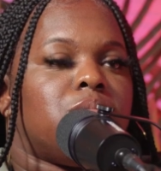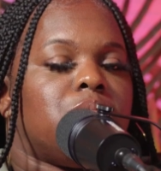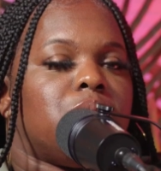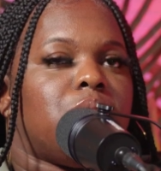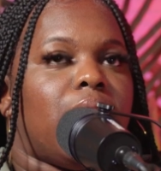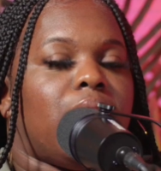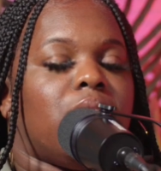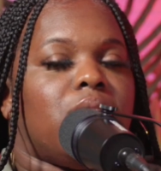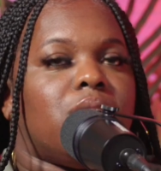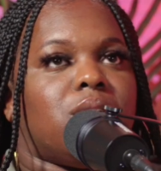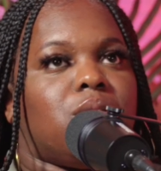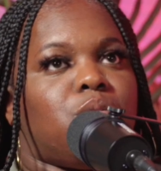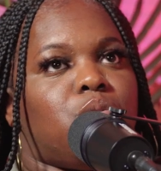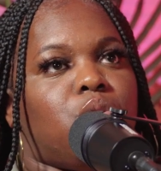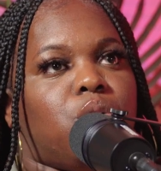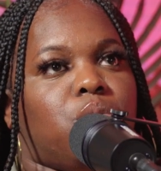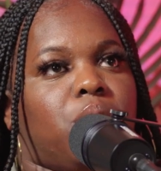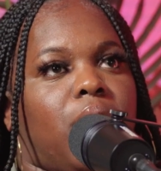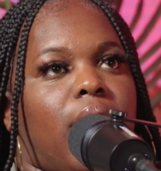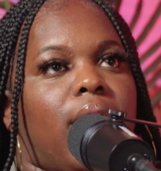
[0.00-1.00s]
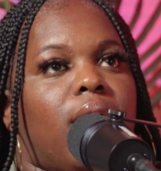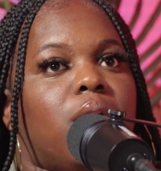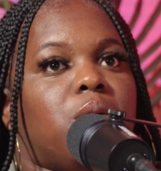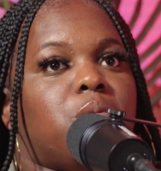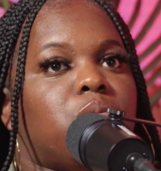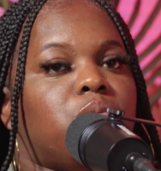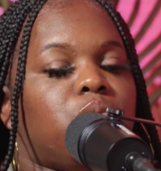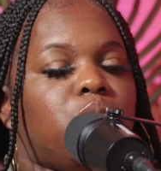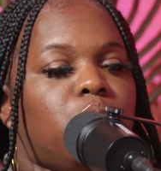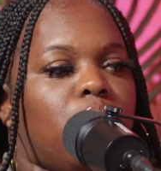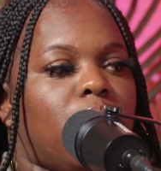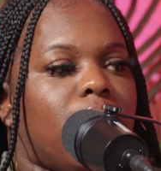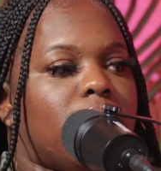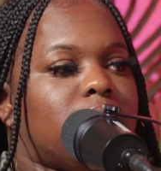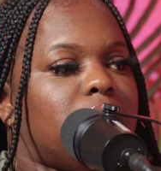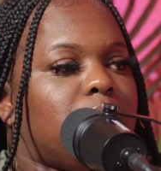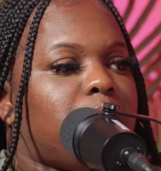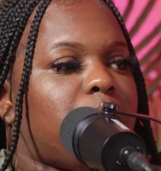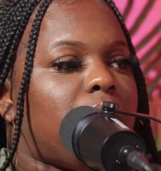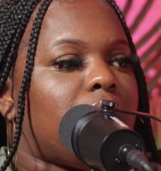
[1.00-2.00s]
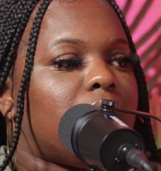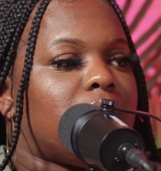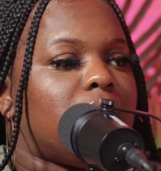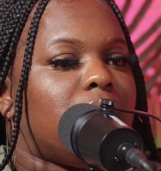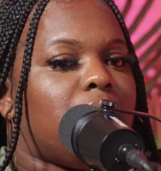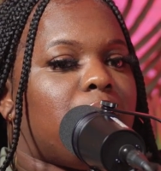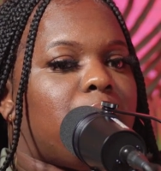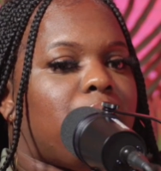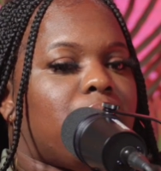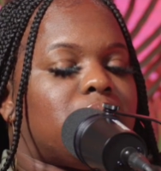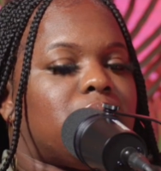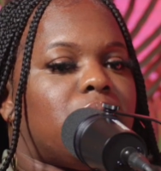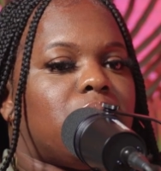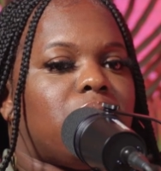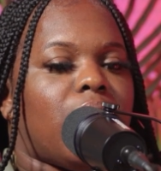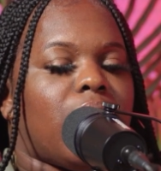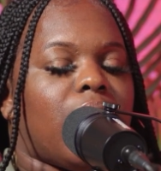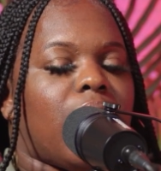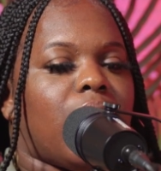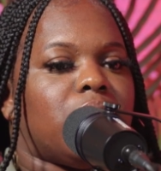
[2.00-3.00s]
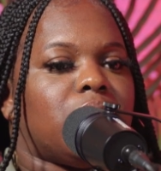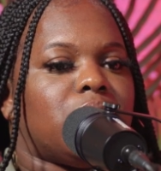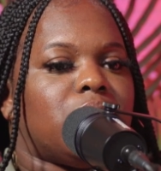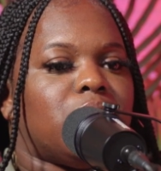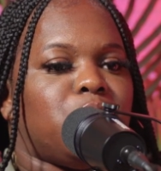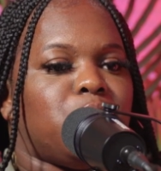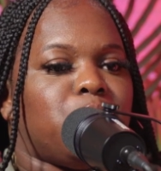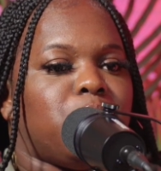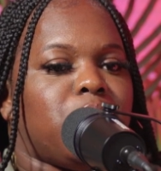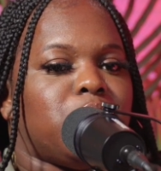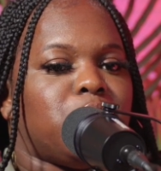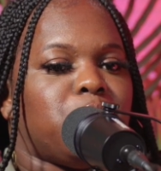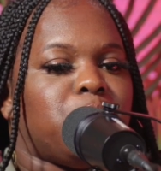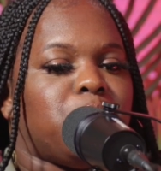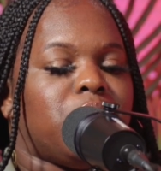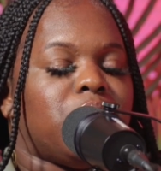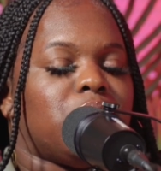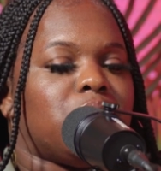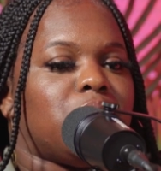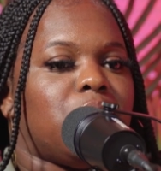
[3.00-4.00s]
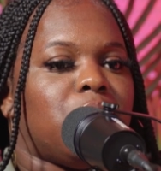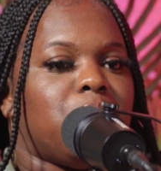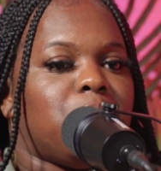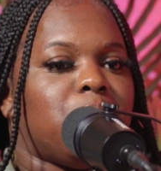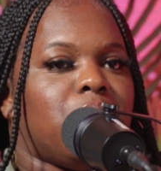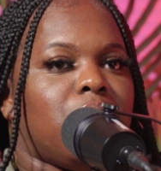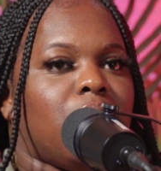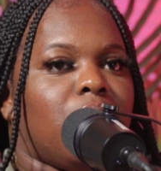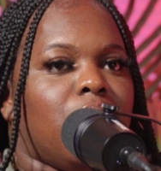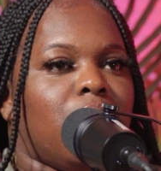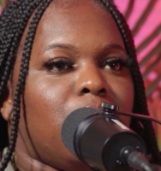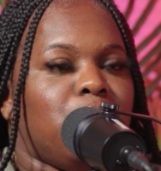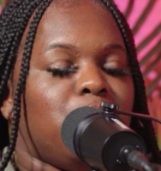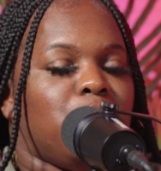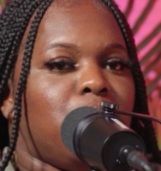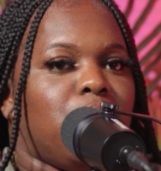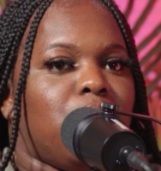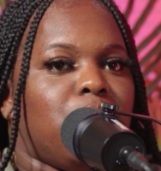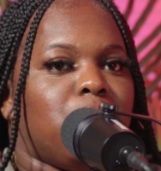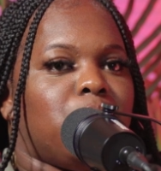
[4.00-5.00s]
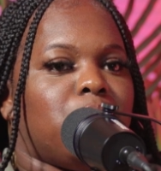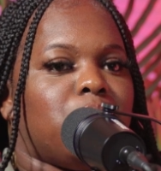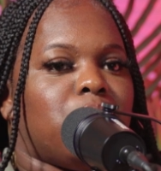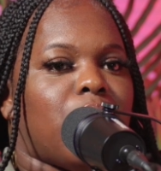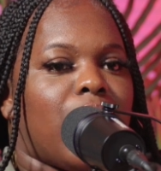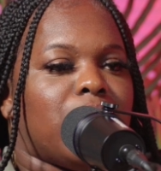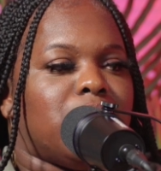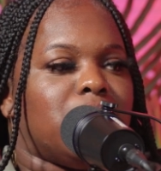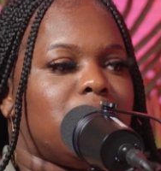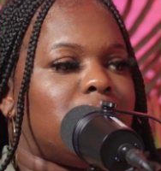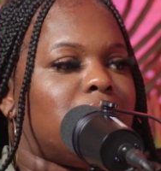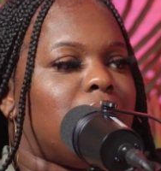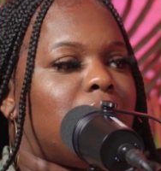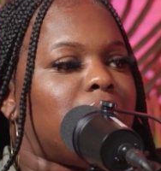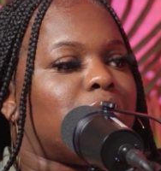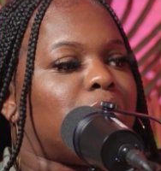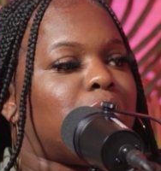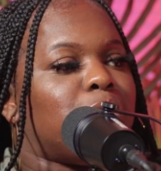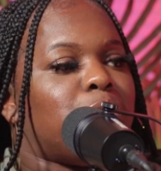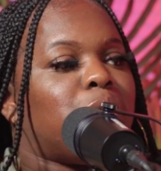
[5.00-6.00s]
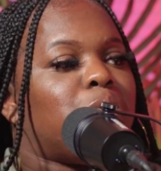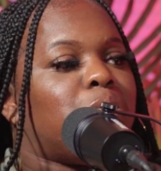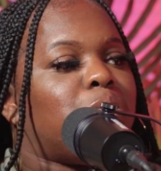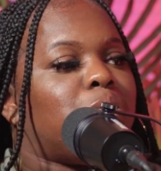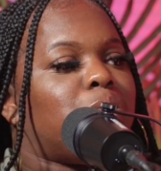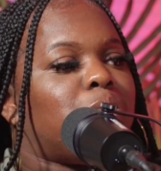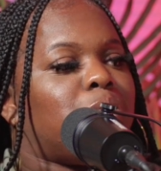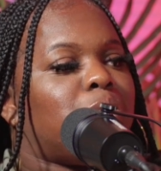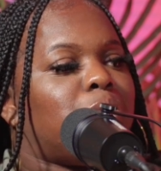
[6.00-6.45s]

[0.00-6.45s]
Like, now, I sit back and think about stuff. I got in a situation where as though, I just never told.